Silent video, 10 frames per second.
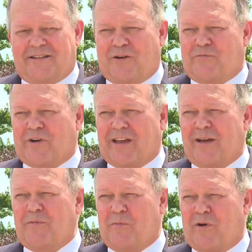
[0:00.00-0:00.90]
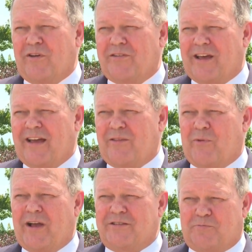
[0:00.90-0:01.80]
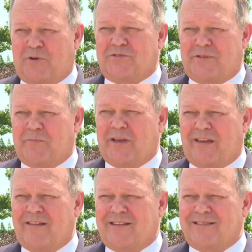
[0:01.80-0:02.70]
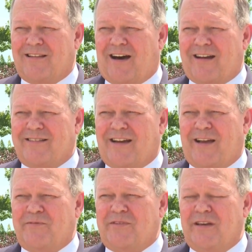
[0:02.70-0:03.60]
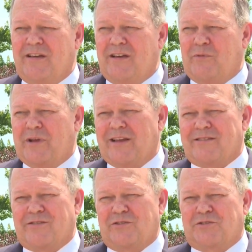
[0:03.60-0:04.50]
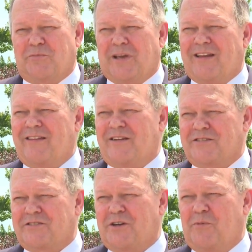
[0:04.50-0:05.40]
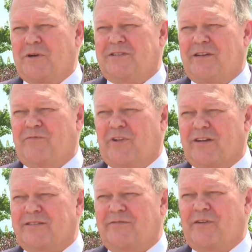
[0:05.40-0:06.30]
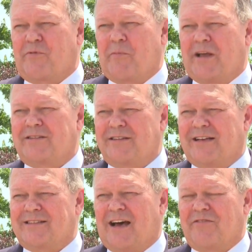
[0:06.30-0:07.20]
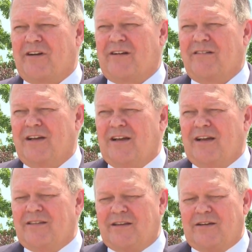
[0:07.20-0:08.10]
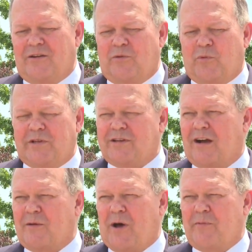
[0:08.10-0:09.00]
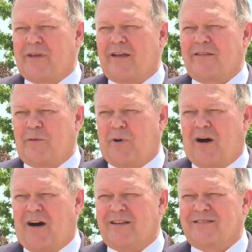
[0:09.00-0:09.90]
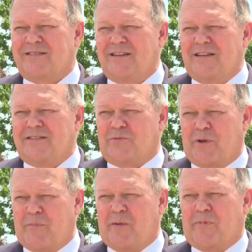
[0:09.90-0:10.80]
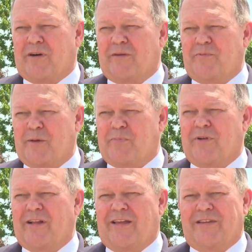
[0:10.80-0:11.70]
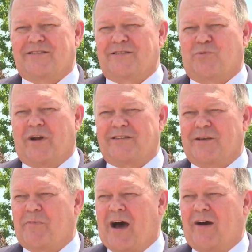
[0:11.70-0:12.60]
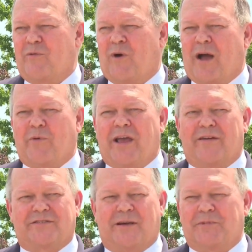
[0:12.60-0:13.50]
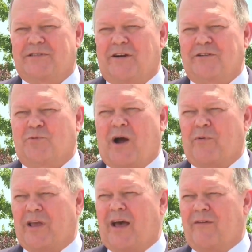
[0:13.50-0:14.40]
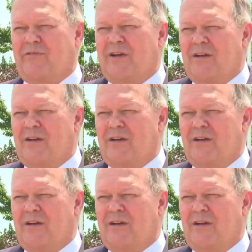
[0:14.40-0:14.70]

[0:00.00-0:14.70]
don't forget Memorial Day the way it's supposed to be, because a lot of times we get social media and there's so much influx of information that's out there. We talk about taking the pause to remember people, and this is what it's about. Why we have cemeteries, why we have